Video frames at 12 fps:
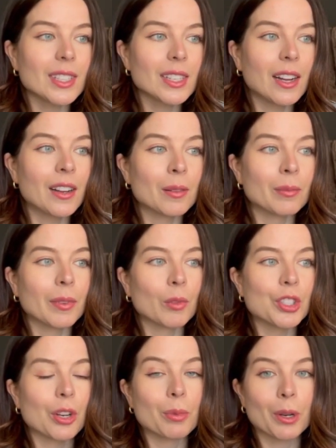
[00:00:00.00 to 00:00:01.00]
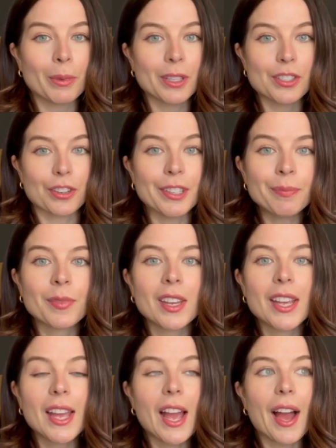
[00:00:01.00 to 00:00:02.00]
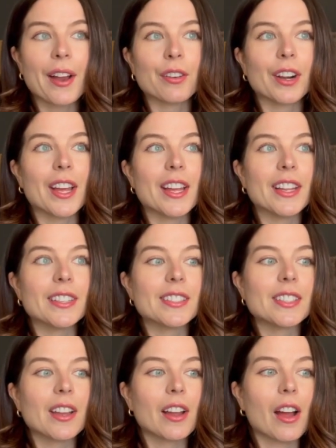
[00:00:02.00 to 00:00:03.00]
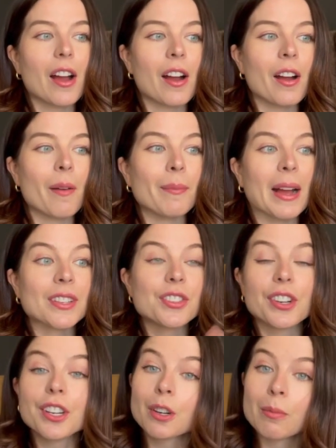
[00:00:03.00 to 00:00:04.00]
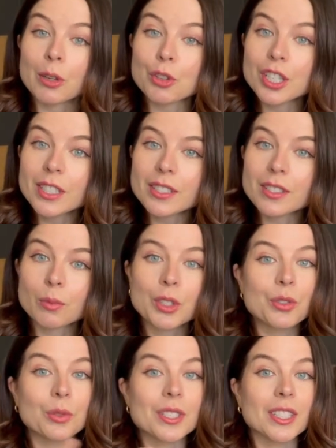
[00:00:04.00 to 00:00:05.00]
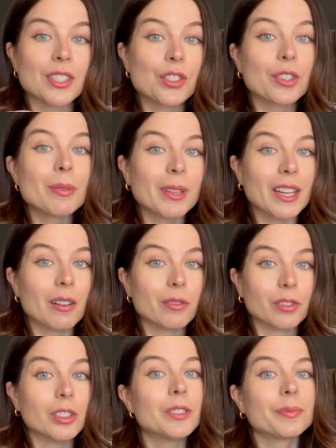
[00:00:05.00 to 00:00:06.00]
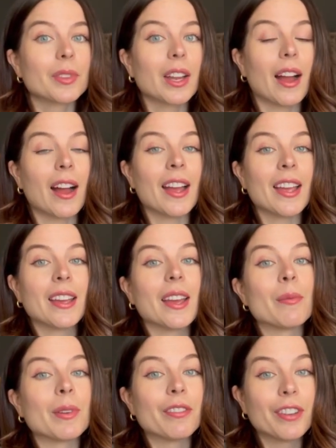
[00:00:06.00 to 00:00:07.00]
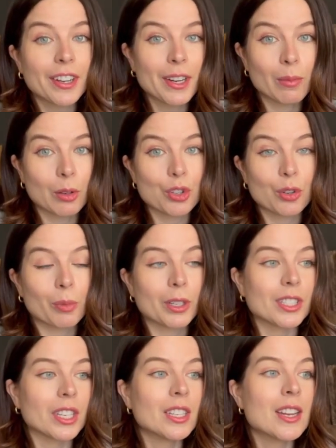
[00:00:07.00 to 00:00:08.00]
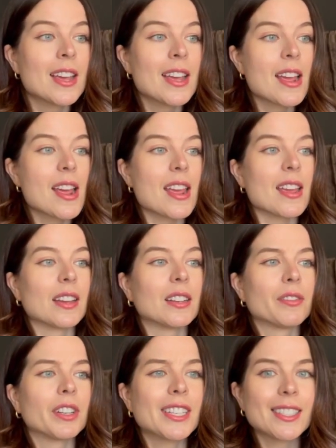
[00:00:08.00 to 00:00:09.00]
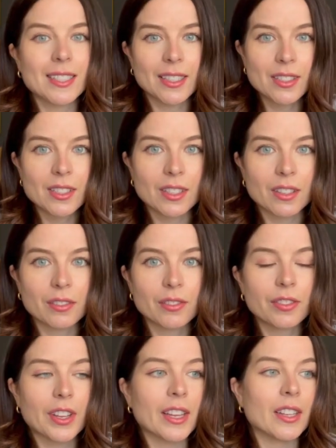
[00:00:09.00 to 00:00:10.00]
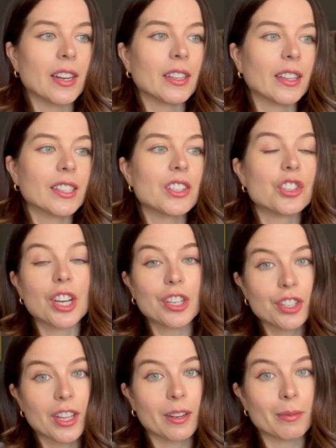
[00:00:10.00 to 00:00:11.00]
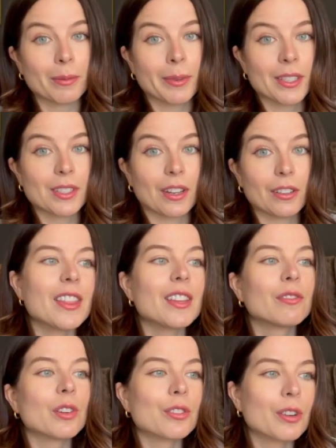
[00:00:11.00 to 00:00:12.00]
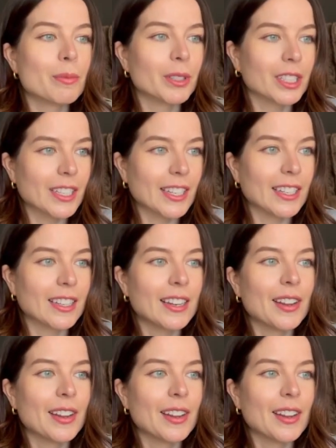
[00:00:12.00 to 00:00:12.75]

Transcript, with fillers: um, which I'll put up on the screen. I read uh, Mastering Your Emotions, which was extremely helpful. I am a very emotional person and very sensitive, and I'd like to change that about myself. I think vulnerability